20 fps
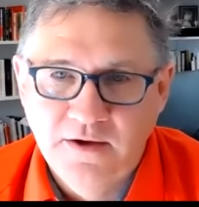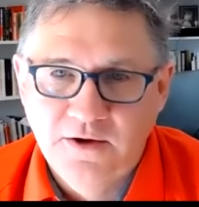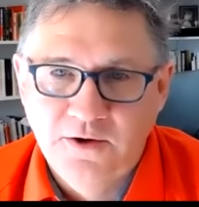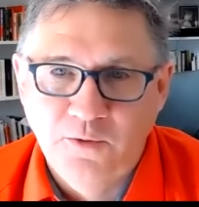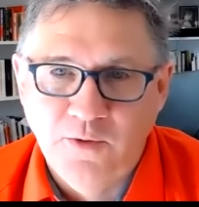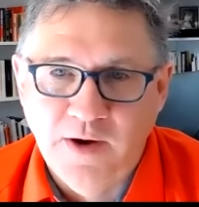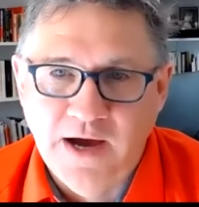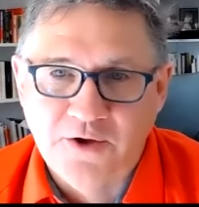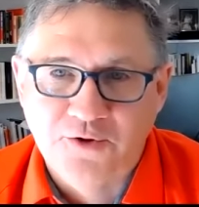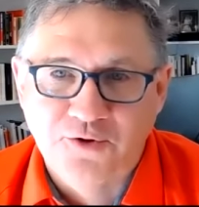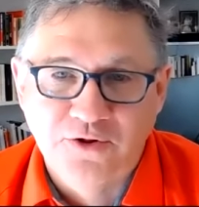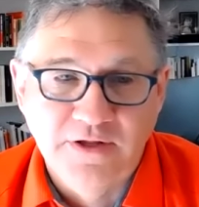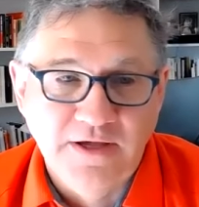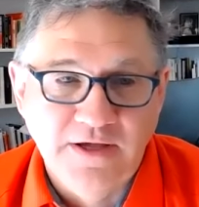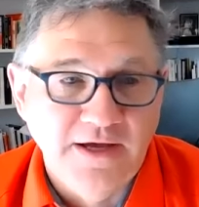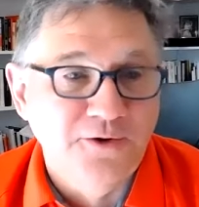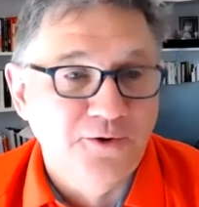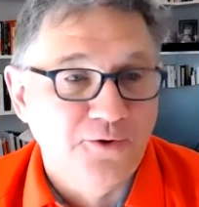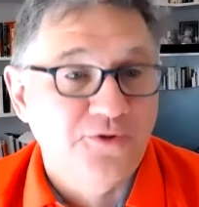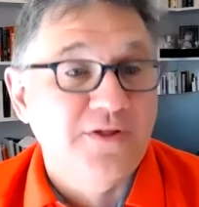who actually
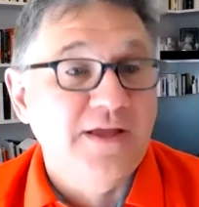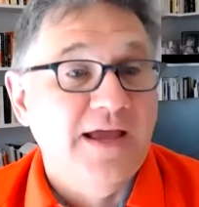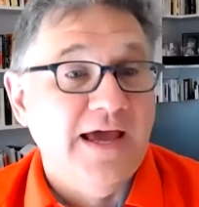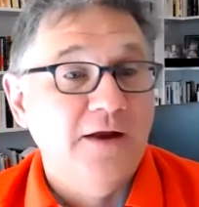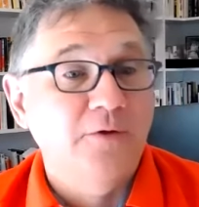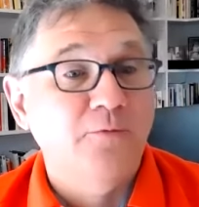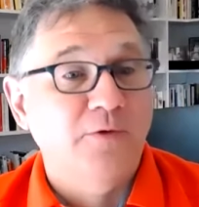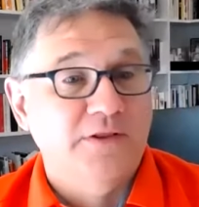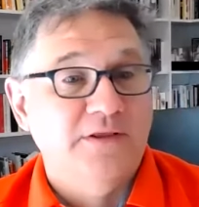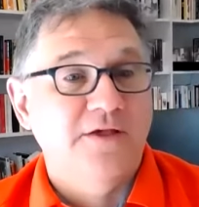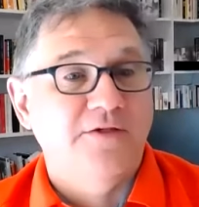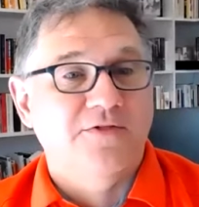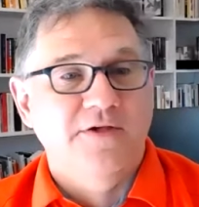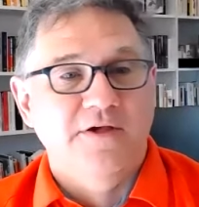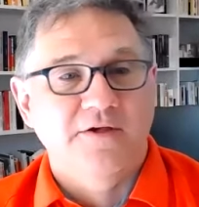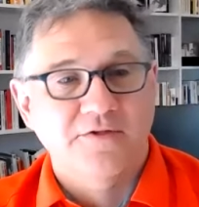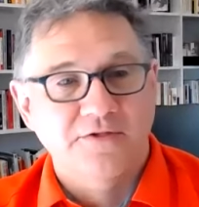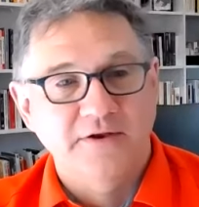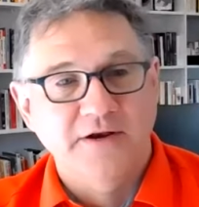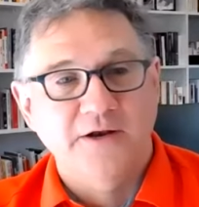understand what this
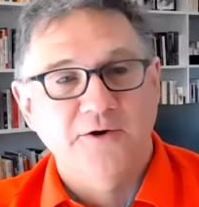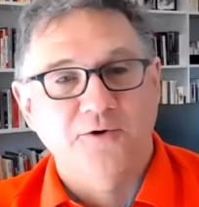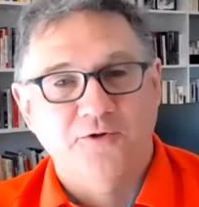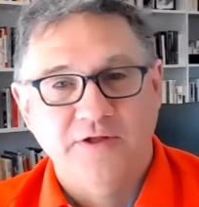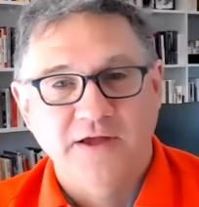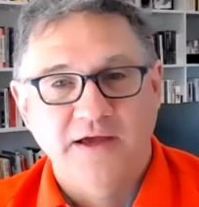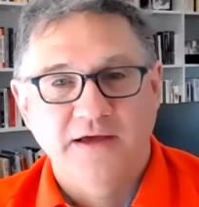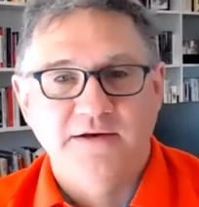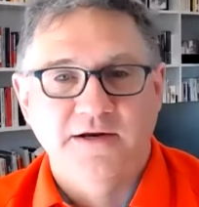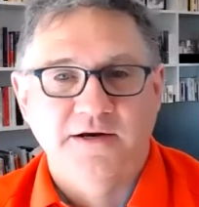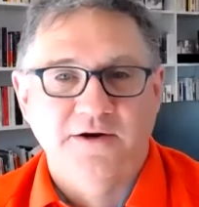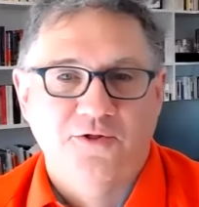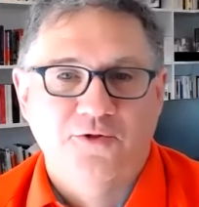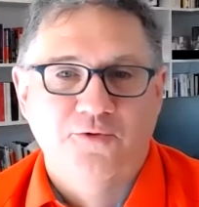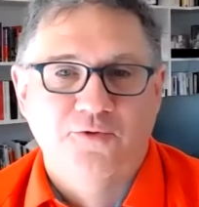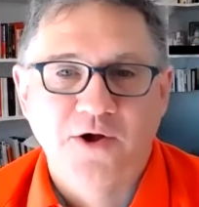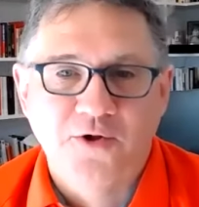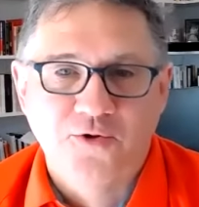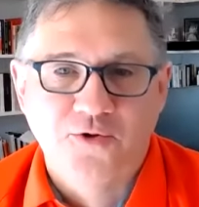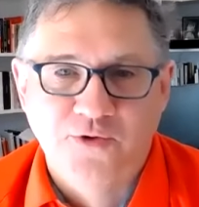is and understand how to
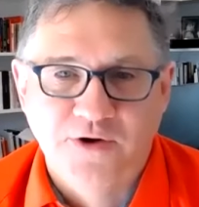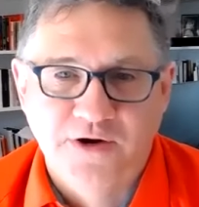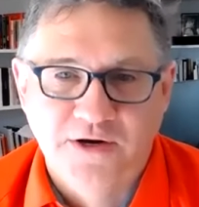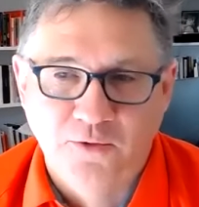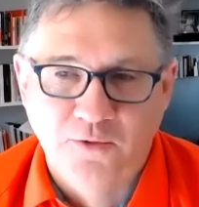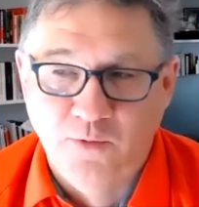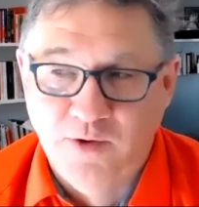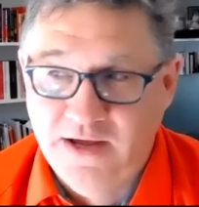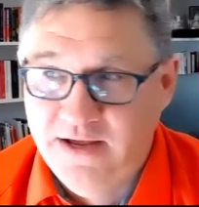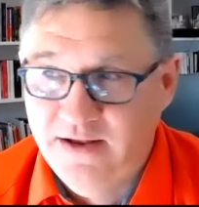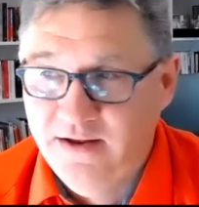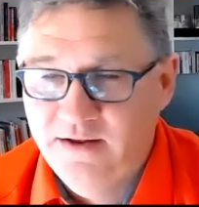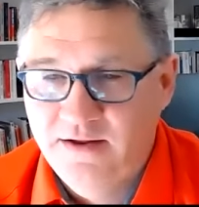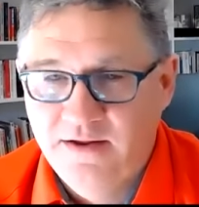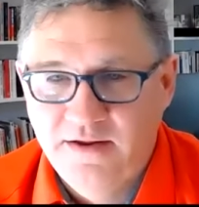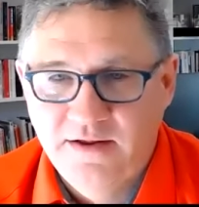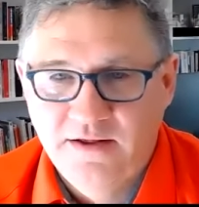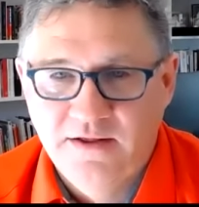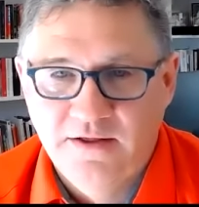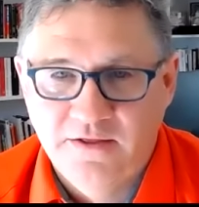structure it in a way
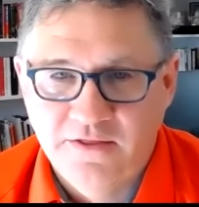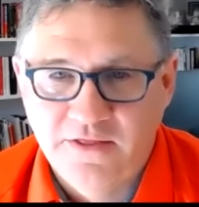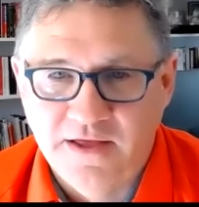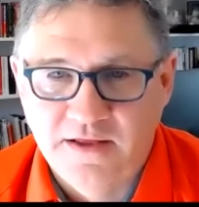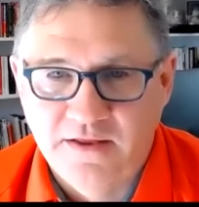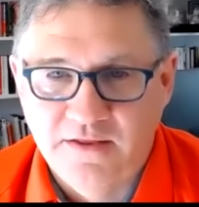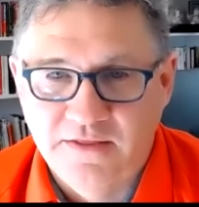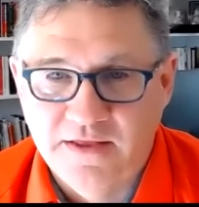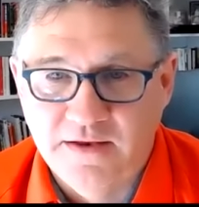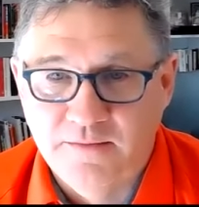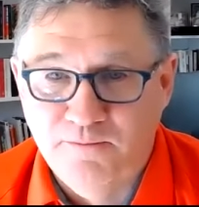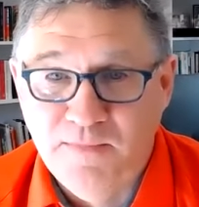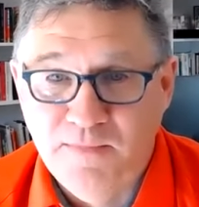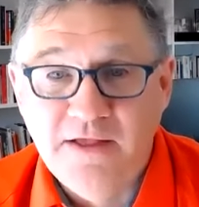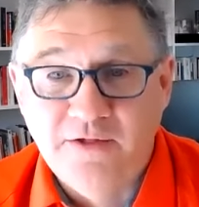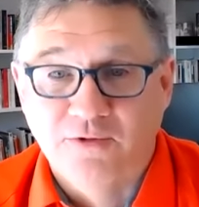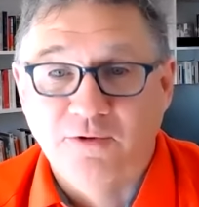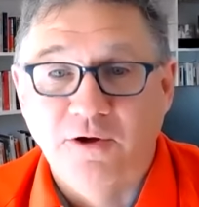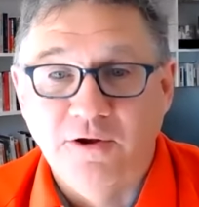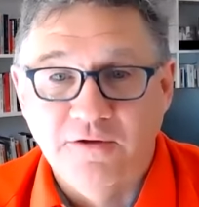that
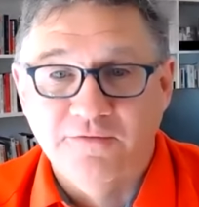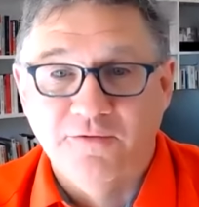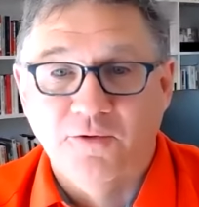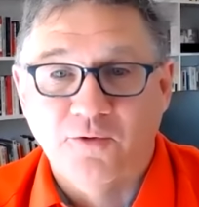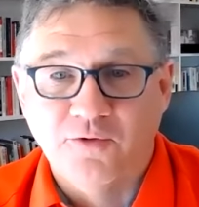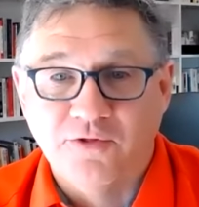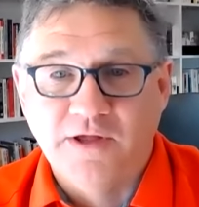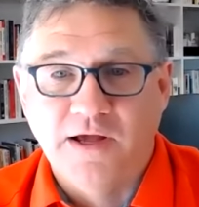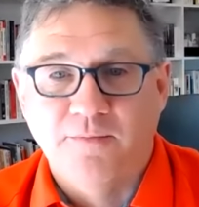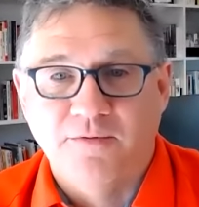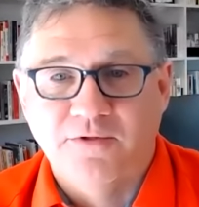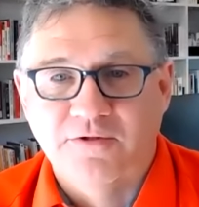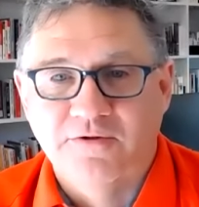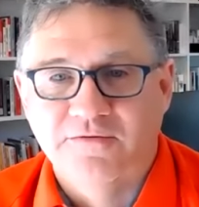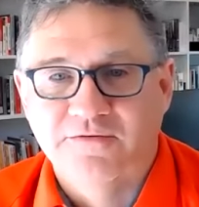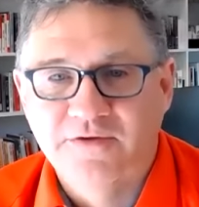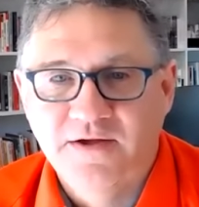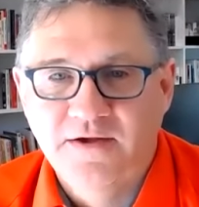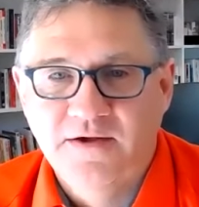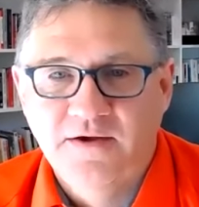meets all of those types
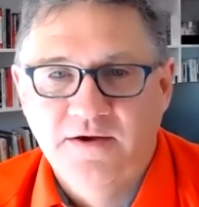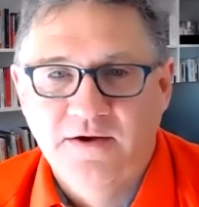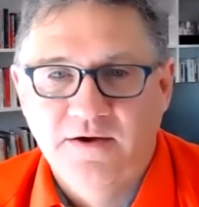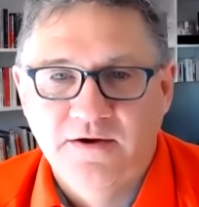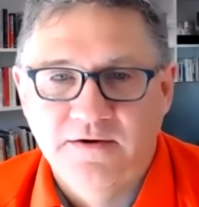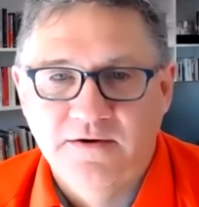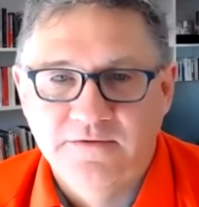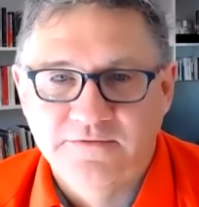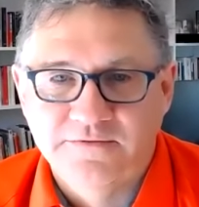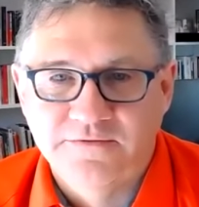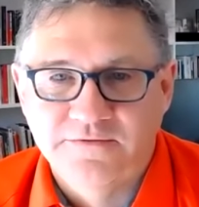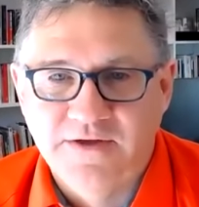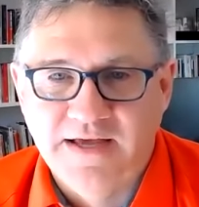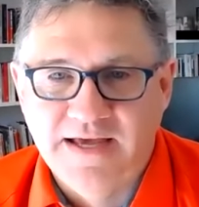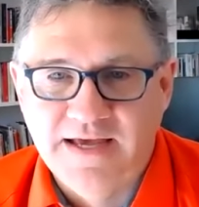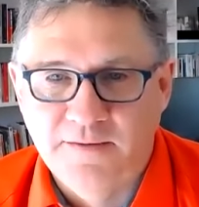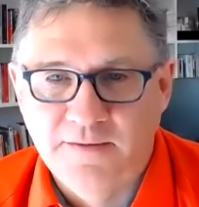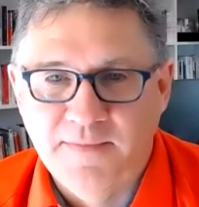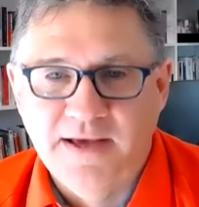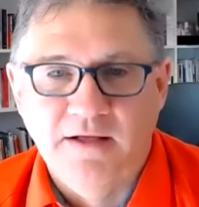of
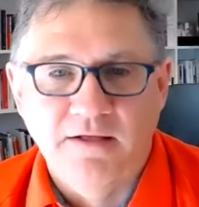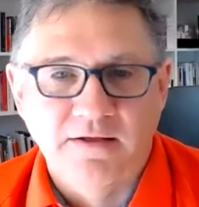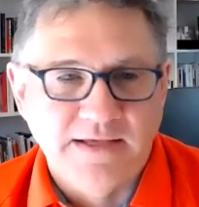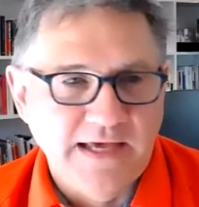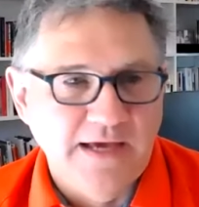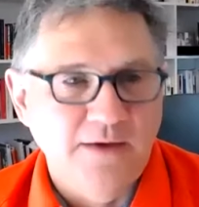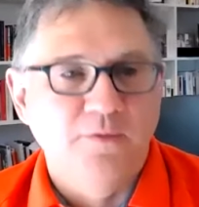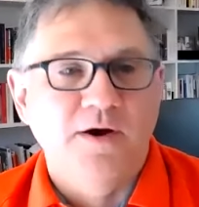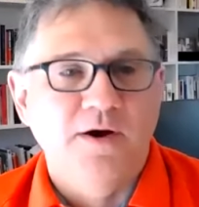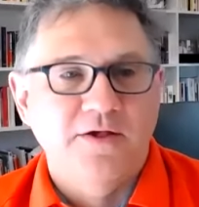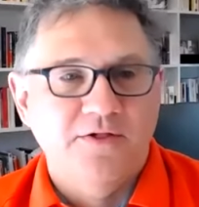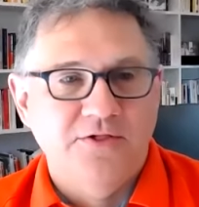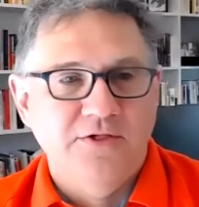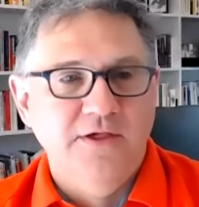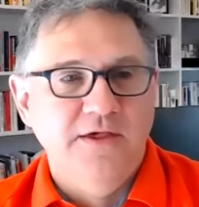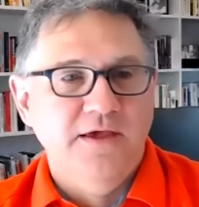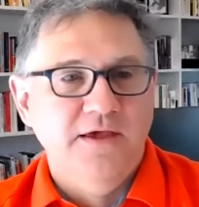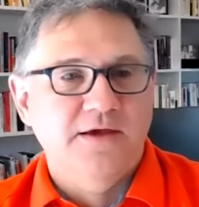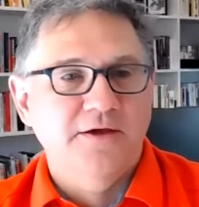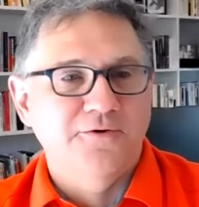AML,
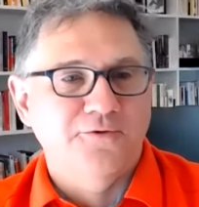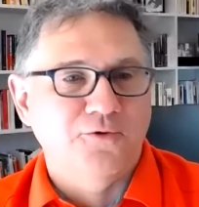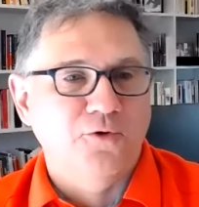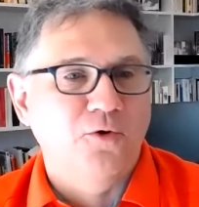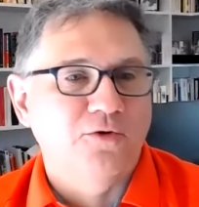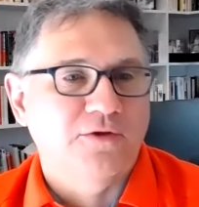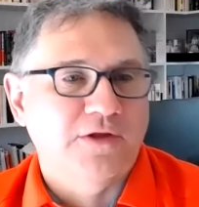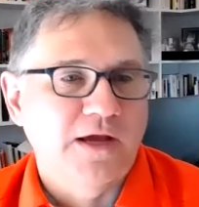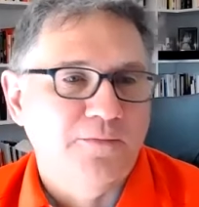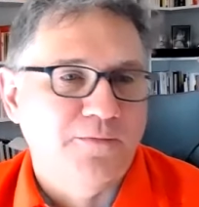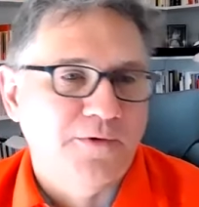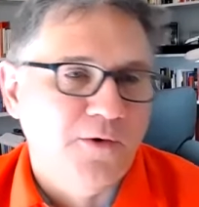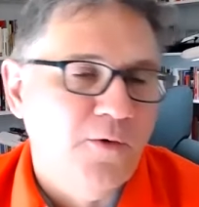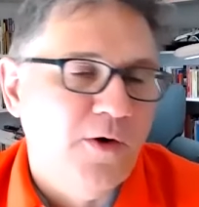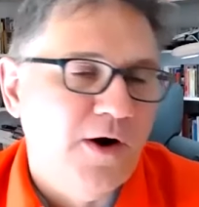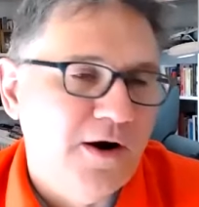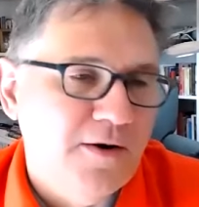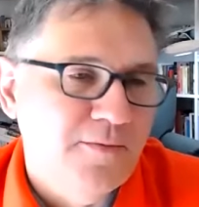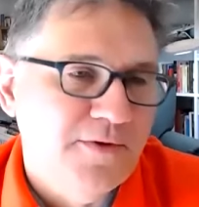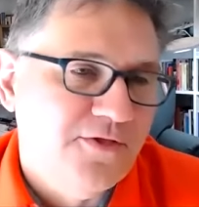KYC control type
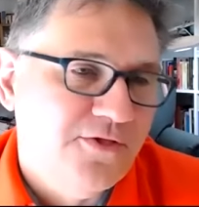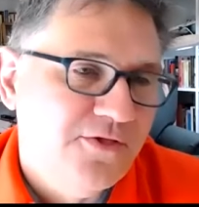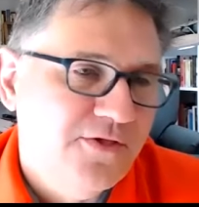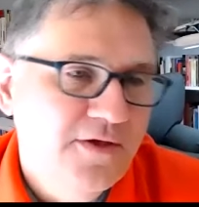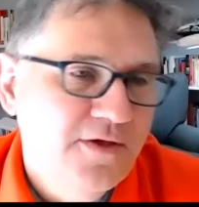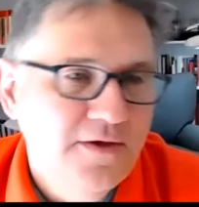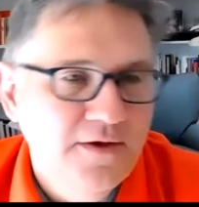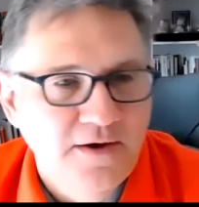requirements,